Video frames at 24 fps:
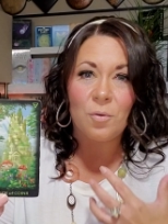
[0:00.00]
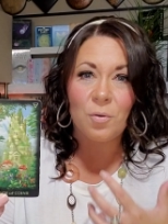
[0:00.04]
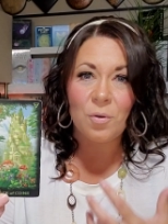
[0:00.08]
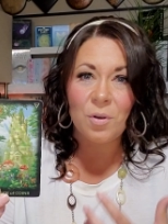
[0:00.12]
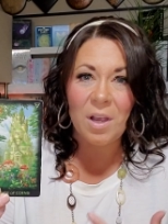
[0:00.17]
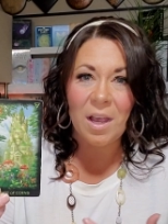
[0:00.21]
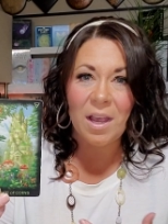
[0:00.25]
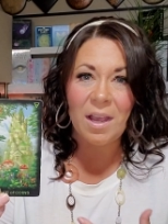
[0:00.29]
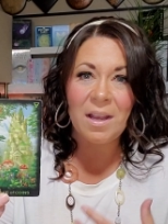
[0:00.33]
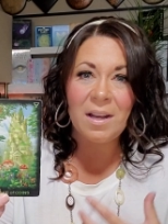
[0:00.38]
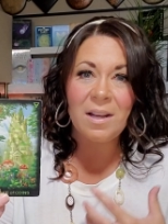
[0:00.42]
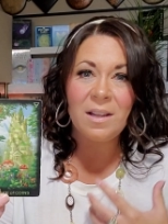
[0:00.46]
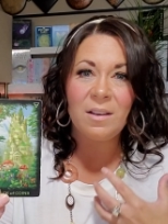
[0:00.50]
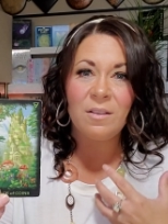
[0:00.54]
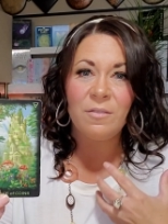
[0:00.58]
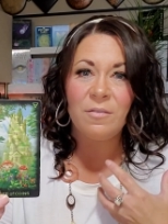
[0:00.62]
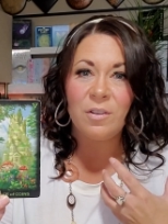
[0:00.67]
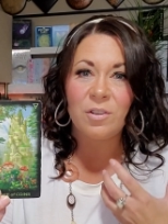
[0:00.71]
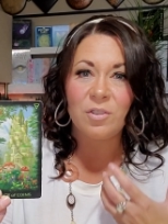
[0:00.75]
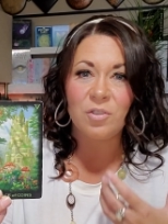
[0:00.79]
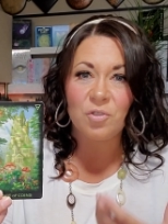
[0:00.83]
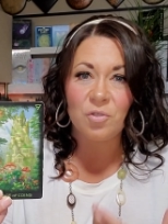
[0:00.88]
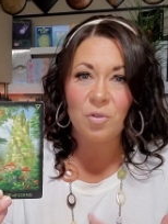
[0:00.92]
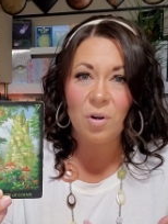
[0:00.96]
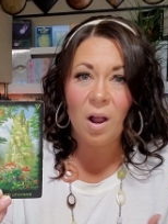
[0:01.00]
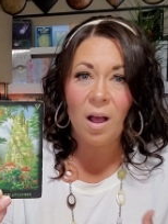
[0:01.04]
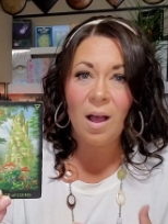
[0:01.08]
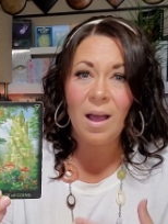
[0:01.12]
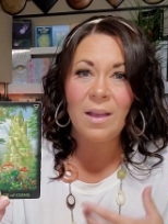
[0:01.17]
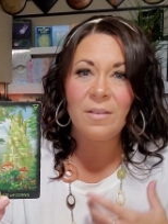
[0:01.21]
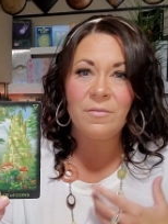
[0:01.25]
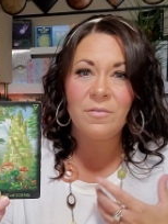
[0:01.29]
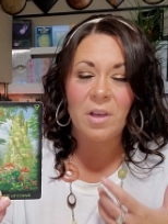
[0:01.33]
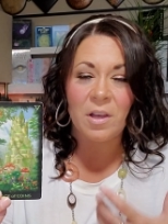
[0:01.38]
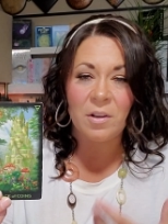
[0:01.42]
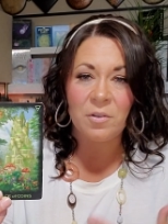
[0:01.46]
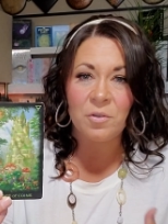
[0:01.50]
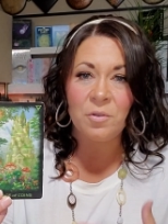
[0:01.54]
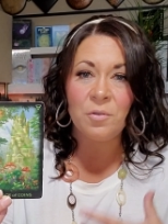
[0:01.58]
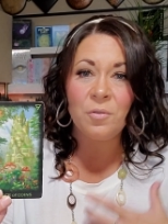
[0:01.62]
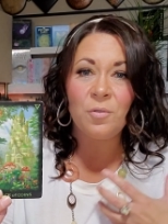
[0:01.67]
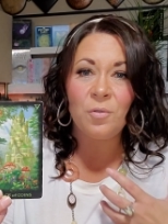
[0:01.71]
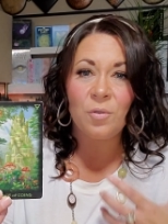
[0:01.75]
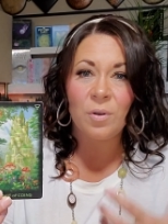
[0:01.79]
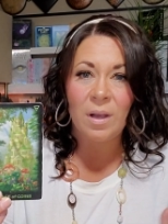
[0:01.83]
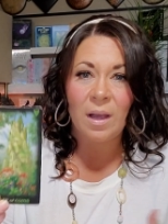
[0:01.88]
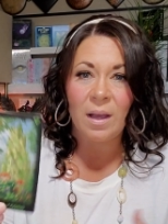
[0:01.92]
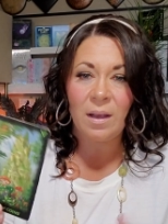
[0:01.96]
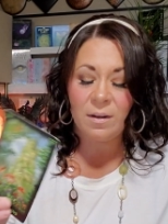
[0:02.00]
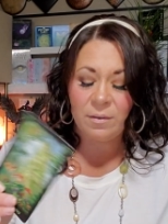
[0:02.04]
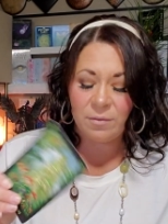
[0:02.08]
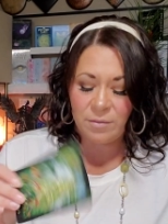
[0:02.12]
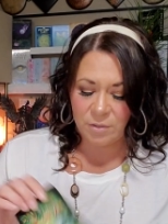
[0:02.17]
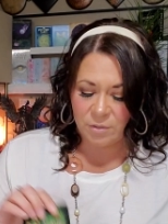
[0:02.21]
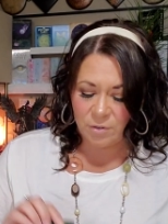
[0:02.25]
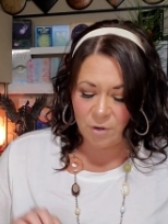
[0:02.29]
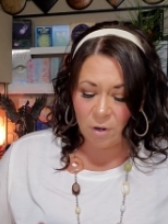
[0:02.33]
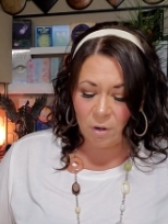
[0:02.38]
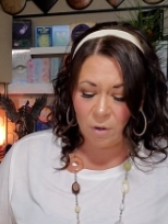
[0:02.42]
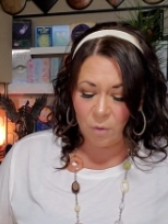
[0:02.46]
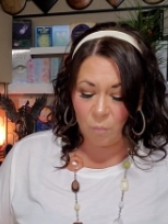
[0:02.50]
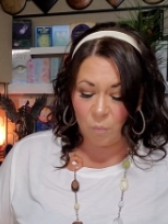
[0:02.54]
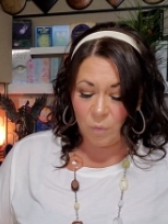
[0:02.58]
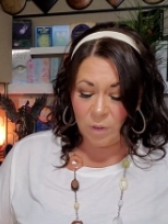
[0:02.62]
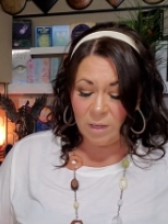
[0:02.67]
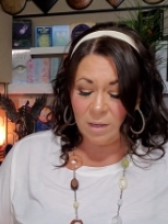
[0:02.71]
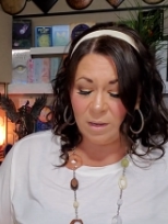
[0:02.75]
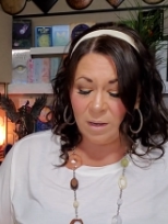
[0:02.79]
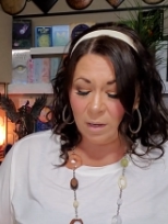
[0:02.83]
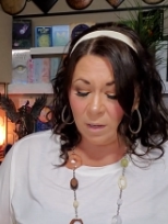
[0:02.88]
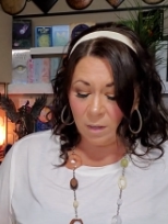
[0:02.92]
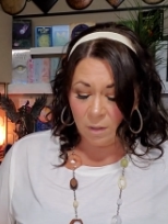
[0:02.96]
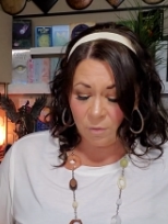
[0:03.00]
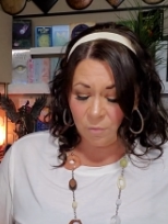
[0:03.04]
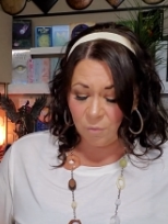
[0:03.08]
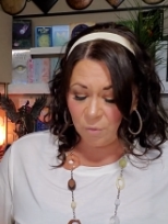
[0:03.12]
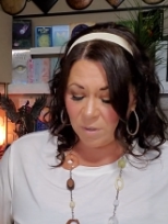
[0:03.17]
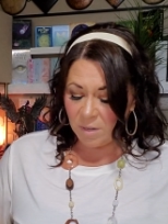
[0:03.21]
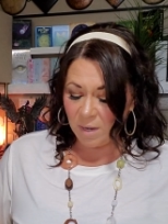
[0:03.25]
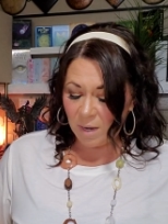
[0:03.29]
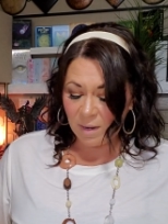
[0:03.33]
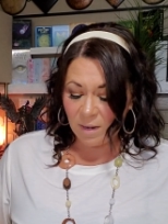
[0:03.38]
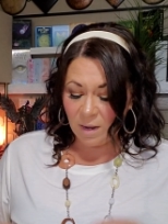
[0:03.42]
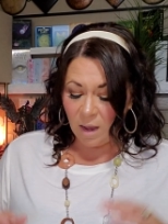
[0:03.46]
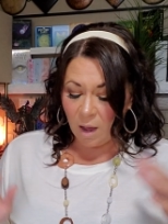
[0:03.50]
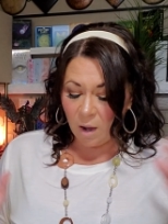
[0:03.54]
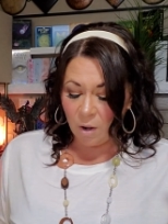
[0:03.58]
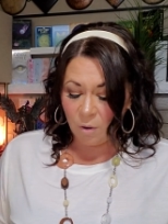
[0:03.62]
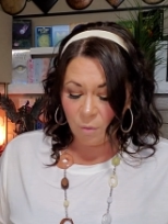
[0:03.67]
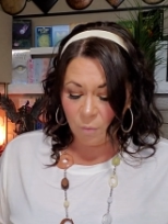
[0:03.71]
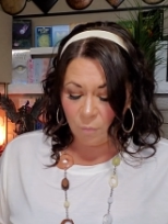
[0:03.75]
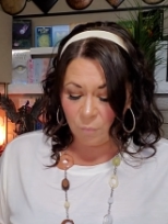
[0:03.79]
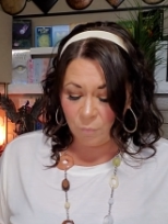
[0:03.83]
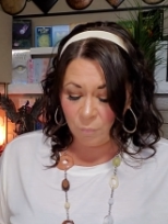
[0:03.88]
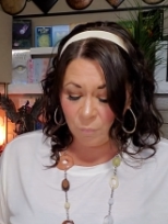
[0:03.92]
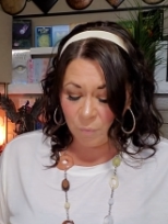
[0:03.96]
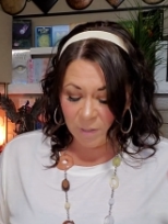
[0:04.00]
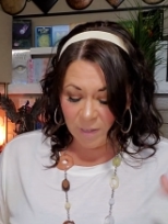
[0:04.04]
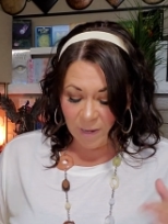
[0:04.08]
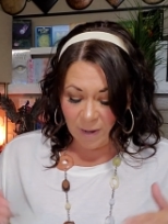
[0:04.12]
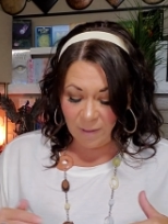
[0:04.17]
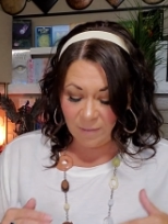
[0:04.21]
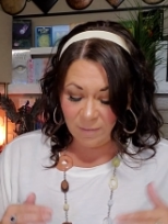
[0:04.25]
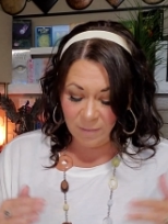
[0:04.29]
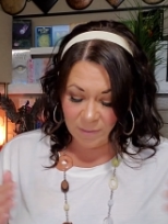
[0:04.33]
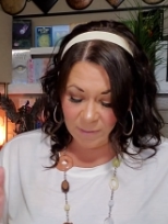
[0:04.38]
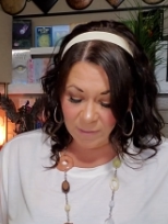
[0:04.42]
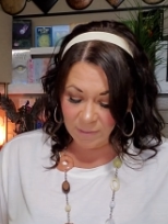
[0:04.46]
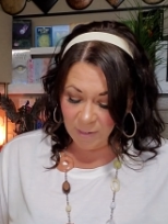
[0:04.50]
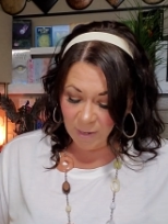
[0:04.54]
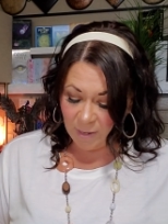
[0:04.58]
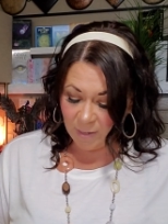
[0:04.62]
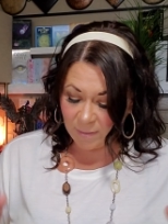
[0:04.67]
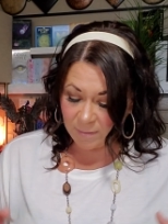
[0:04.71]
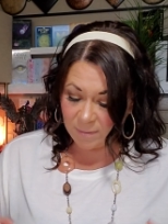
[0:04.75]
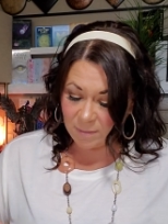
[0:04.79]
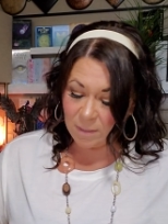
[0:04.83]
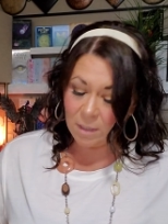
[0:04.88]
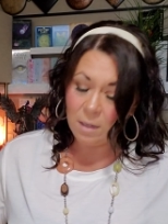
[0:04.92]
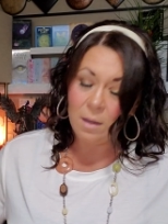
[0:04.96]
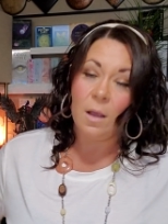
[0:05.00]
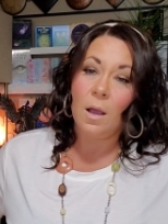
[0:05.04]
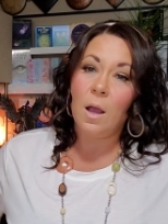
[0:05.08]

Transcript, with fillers: creative drive, that new creative start, we can create our own reality, yes,